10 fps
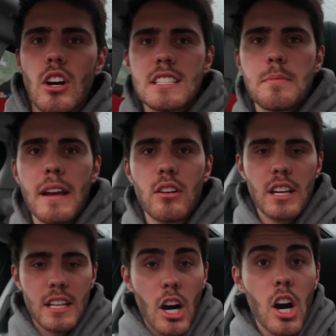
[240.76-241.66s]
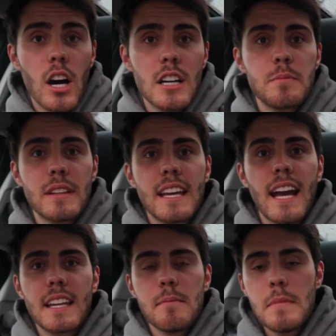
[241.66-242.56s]
tried to pay on her card, but they
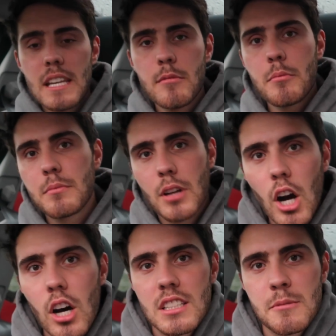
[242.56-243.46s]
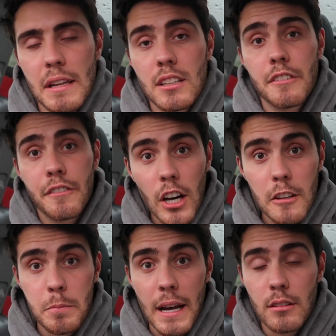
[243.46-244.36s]
had a minimum card spend of
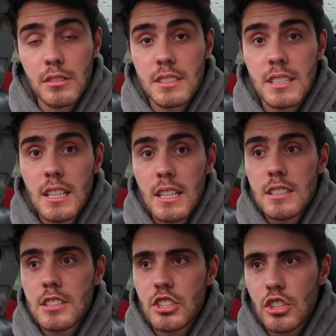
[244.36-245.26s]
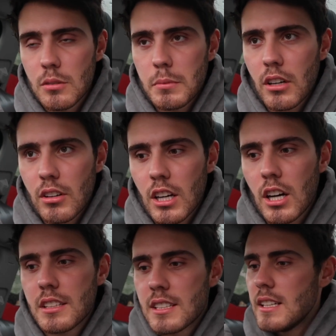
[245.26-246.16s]
£5. So she couldn't buy it on
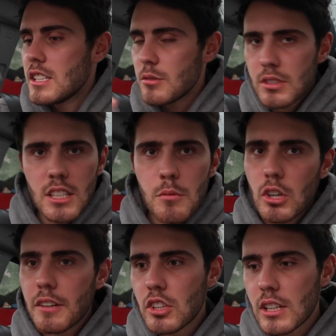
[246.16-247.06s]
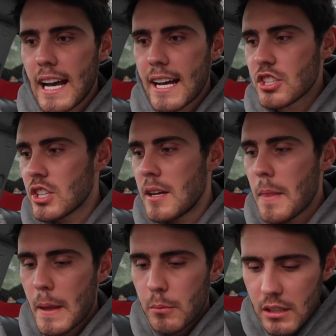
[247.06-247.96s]
card. She was like, don't worry, I've got cash.
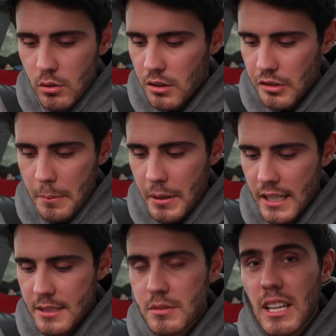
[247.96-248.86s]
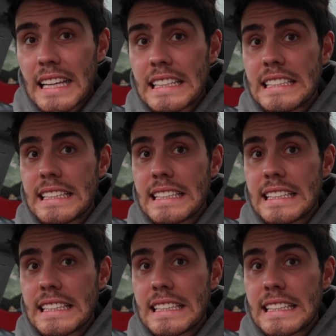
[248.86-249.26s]
Went all through her purse and was like,